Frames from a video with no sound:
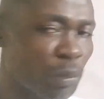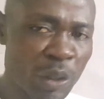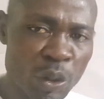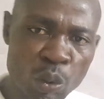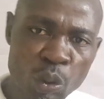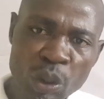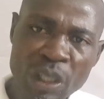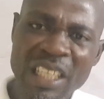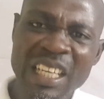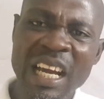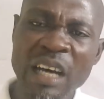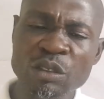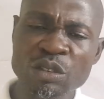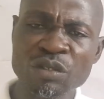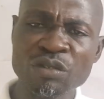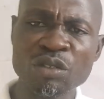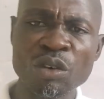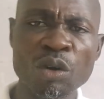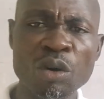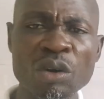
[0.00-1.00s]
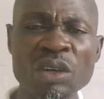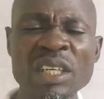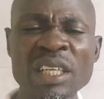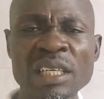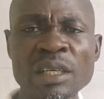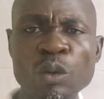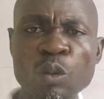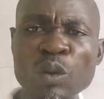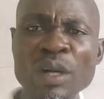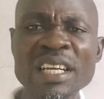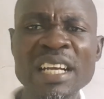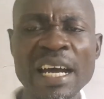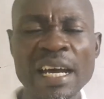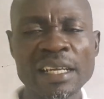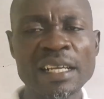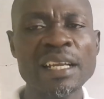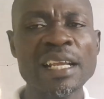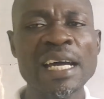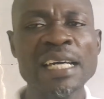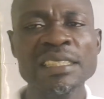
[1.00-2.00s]
to be looking out for when
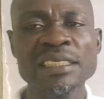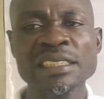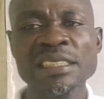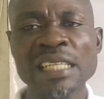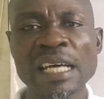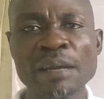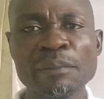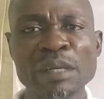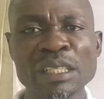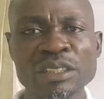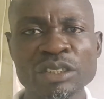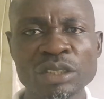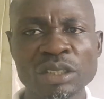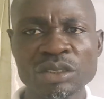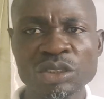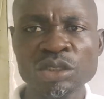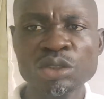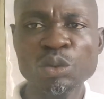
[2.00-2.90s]
analyzing dimensions.